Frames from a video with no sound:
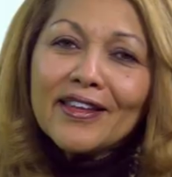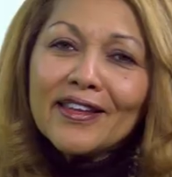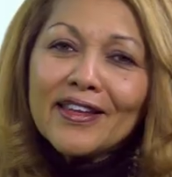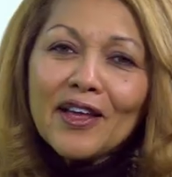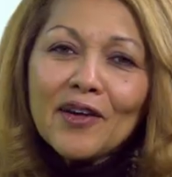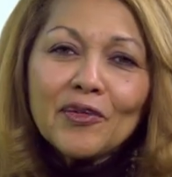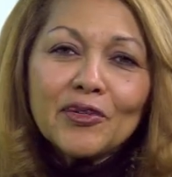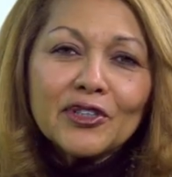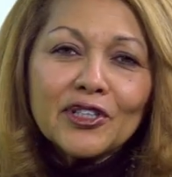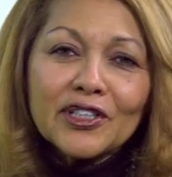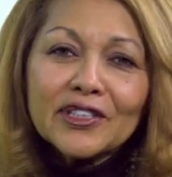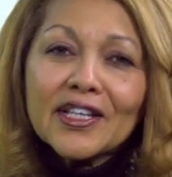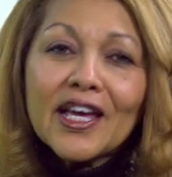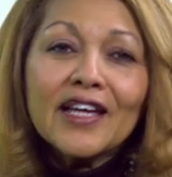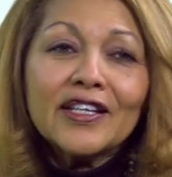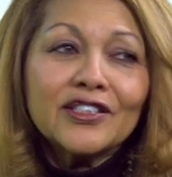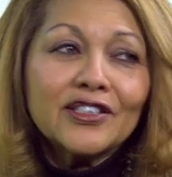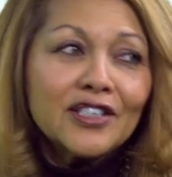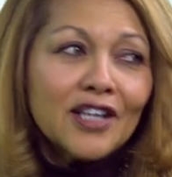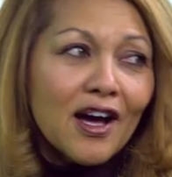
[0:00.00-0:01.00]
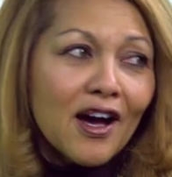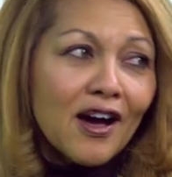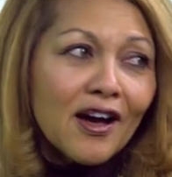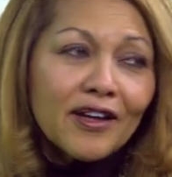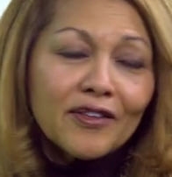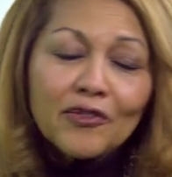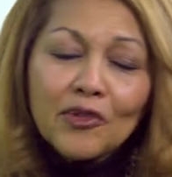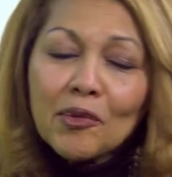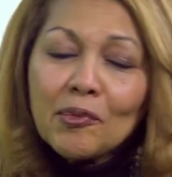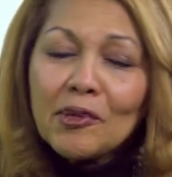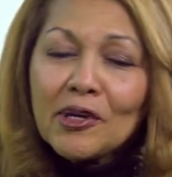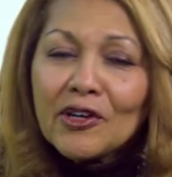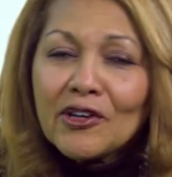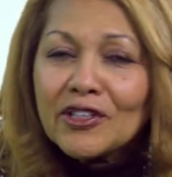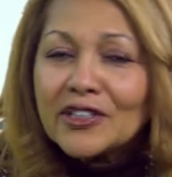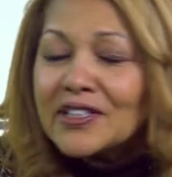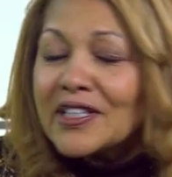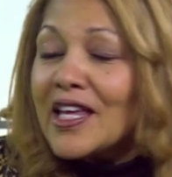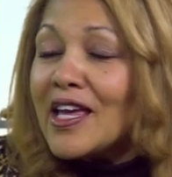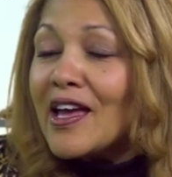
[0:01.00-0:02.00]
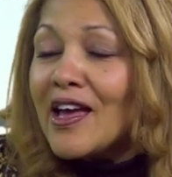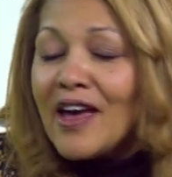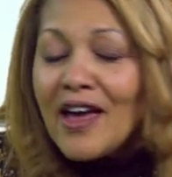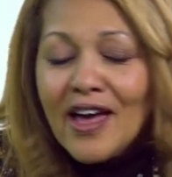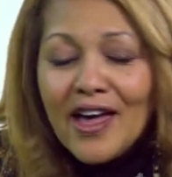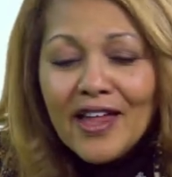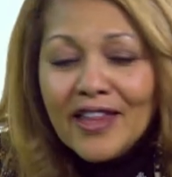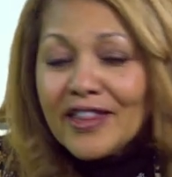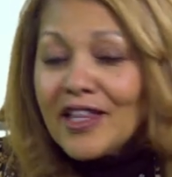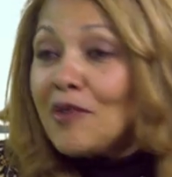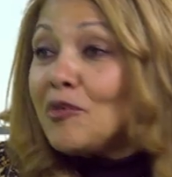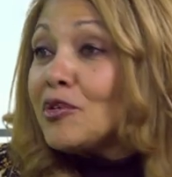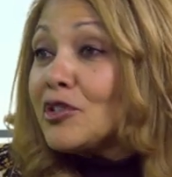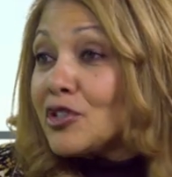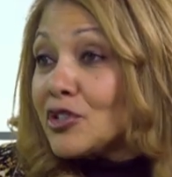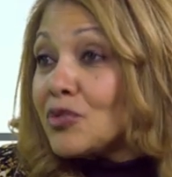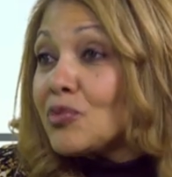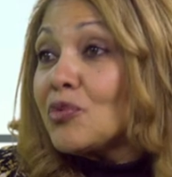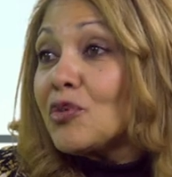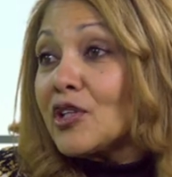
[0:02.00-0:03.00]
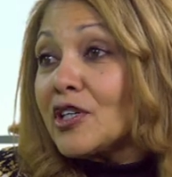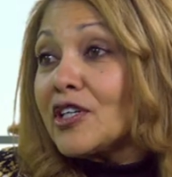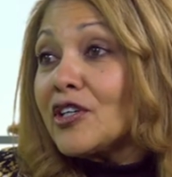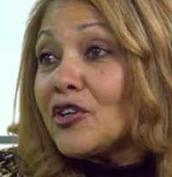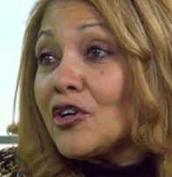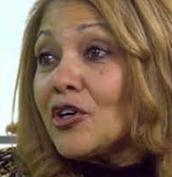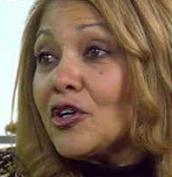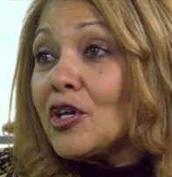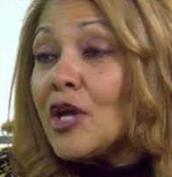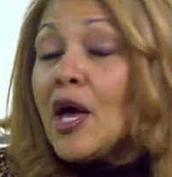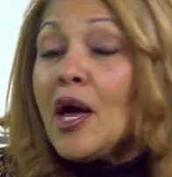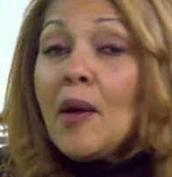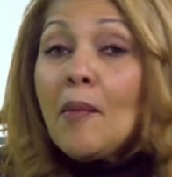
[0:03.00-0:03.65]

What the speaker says: they were just, and John Ramirez, they were just really good.